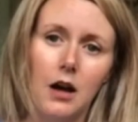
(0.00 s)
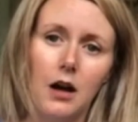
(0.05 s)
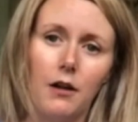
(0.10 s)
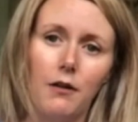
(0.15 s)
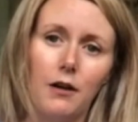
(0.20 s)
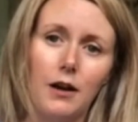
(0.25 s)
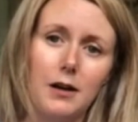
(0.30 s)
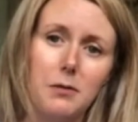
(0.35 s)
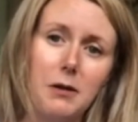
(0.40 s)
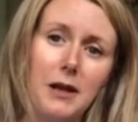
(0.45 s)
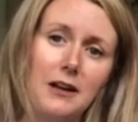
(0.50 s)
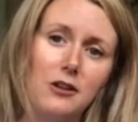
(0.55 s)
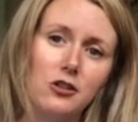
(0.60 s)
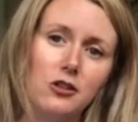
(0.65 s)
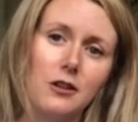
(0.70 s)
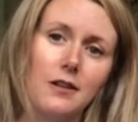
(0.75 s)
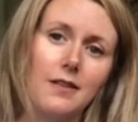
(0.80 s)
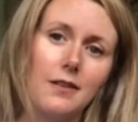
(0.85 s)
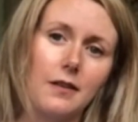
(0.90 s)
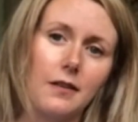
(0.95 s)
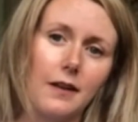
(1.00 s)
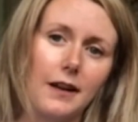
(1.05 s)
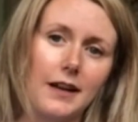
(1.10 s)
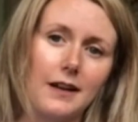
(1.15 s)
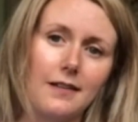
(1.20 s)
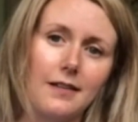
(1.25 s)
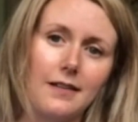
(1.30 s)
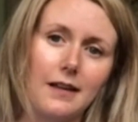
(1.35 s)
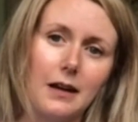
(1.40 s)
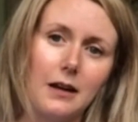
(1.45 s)
A lot of patients, like
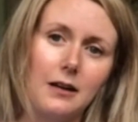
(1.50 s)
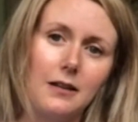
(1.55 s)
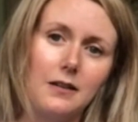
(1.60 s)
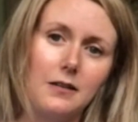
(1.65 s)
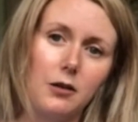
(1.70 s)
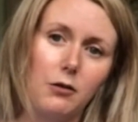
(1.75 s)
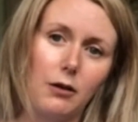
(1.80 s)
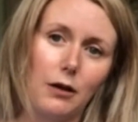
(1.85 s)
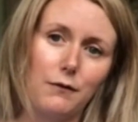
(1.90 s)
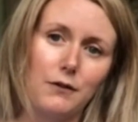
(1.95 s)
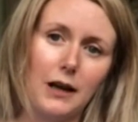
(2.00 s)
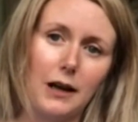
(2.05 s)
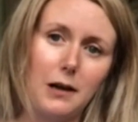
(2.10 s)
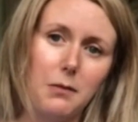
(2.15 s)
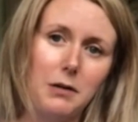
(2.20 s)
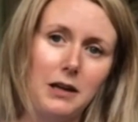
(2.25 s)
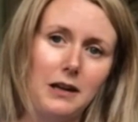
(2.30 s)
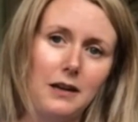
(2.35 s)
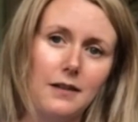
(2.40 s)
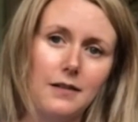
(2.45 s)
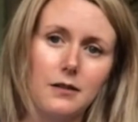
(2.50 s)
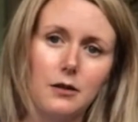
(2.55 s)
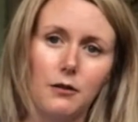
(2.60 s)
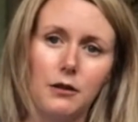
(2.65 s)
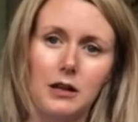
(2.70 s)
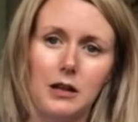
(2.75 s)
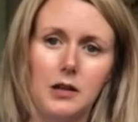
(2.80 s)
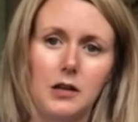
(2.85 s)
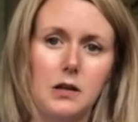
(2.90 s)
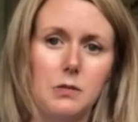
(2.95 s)
I said, who have diabetes
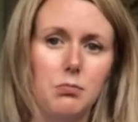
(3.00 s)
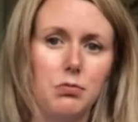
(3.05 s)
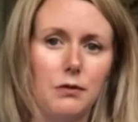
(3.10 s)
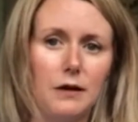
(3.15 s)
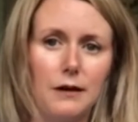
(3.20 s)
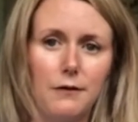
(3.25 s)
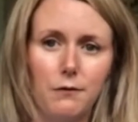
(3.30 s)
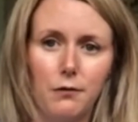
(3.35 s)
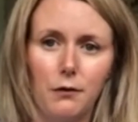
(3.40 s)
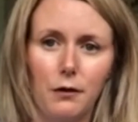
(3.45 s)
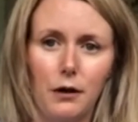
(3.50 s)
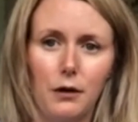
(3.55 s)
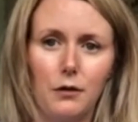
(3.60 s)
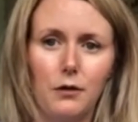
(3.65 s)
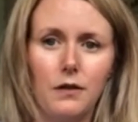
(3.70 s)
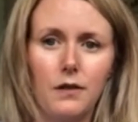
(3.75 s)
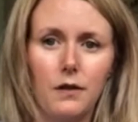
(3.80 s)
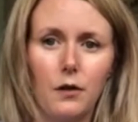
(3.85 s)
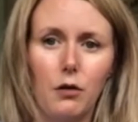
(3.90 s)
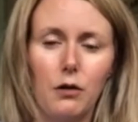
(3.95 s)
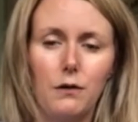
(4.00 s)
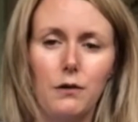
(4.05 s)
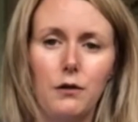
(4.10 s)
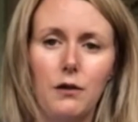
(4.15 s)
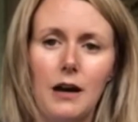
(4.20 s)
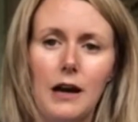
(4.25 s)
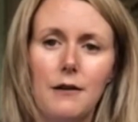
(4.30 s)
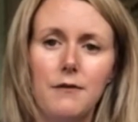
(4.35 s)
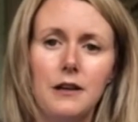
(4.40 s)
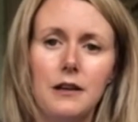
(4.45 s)
don't get good blood flow, so if you
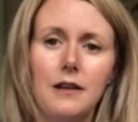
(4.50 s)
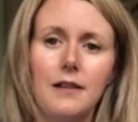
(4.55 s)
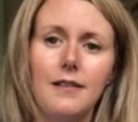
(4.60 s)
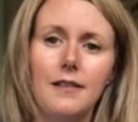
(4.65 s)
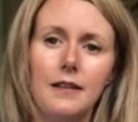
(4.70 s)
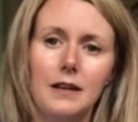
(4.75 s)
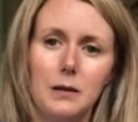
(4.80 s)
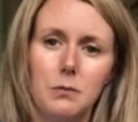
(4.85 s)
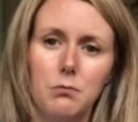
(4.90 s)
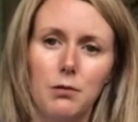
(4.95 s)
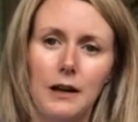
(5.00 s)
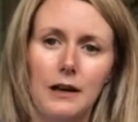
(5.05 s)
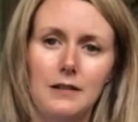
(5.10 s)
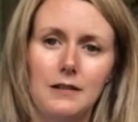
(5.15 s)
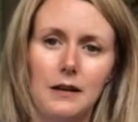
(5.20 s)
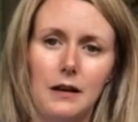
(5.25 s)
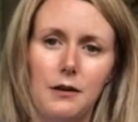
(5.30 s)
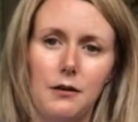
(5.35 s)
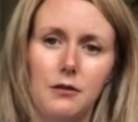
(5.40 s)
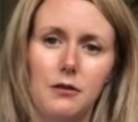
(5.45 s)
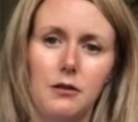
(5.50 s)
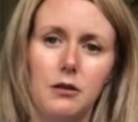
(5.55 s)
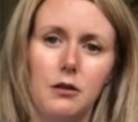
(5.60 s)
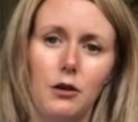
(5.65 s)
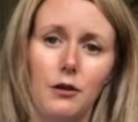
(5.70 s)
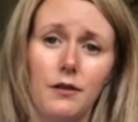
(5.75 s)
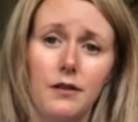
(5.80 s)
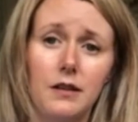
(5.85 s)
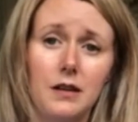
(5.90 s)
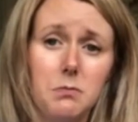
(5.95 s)
have any skin breakdown,
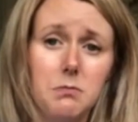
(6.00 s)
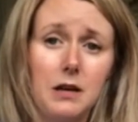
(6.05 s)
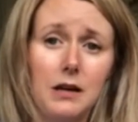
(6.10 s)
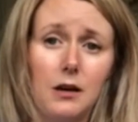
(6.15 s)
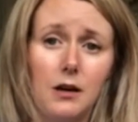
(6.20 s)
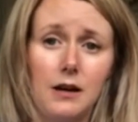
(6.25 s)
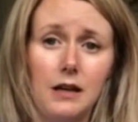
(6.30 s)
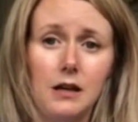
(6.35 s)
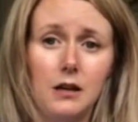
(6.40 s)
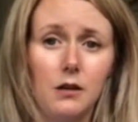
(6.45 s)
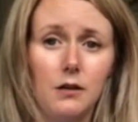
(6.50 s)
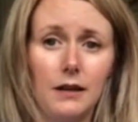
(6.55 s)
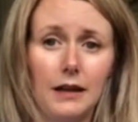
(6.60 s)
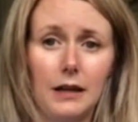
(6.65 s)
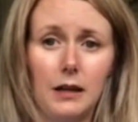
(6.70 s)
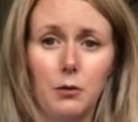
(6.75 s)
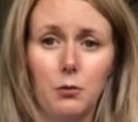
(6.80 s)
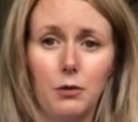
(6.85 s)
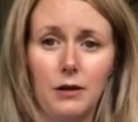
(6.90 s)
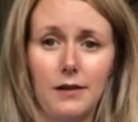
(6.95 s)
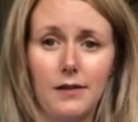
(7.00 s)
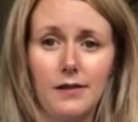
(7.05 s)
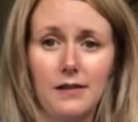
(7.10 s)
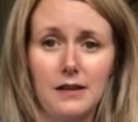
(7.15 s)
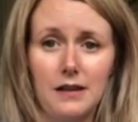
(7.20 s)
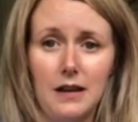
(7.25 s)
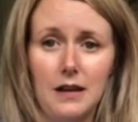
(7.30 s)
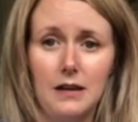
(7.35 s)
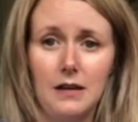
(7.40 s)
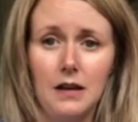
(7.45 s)
your skin may not heal like it once
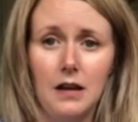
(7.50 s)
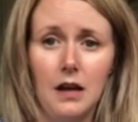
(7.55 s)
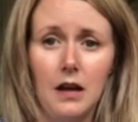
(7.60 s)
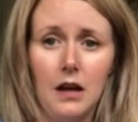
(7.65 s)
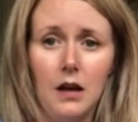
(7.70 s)
did.